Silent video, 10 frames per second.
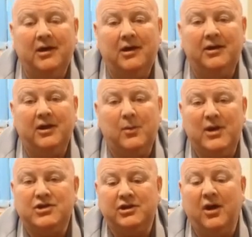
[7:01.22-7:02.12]
and the
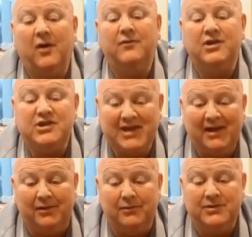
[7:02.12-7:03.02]
question of
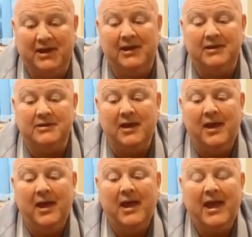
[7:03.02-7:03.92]
yourselves is
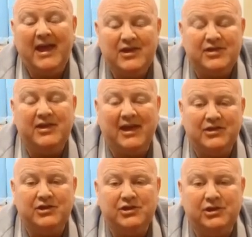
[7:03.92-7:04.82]
the
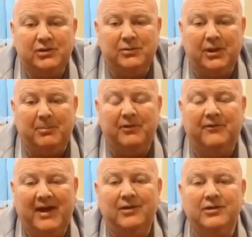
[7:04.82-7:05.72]
attitude that
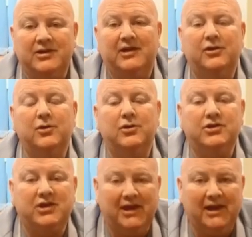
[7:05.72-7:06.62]
prevails in your
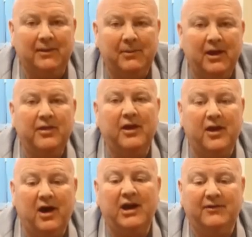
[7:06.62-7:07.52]
team the
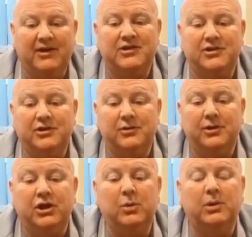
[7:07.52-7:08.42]
kind of
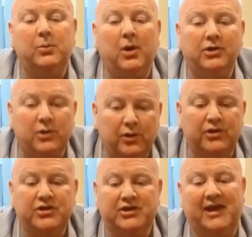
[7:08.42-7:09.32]
attitude you would want
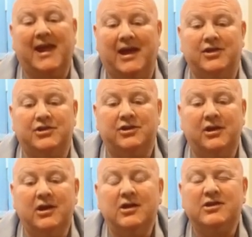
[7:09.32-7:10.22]
others to catch?
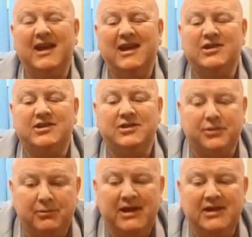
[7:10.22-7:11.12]
So here's
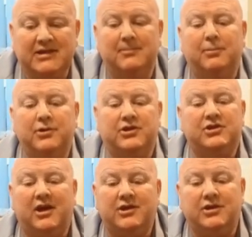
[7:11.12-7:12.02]
3 simple
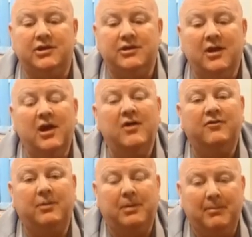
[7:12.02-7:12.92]
suggestions
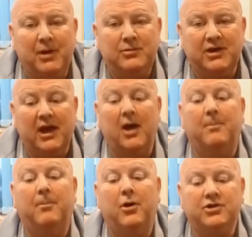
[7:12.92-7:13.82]
for promoting a
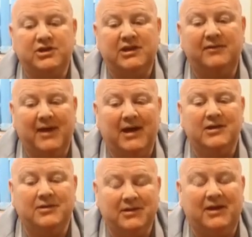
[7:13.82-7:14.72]
positive
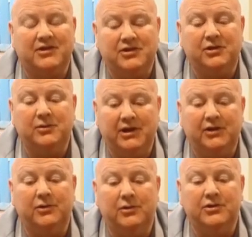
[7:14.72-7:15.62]
attitude
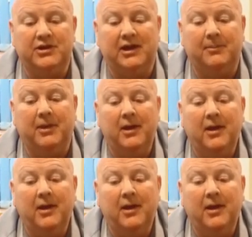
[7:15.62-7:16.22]
in your team.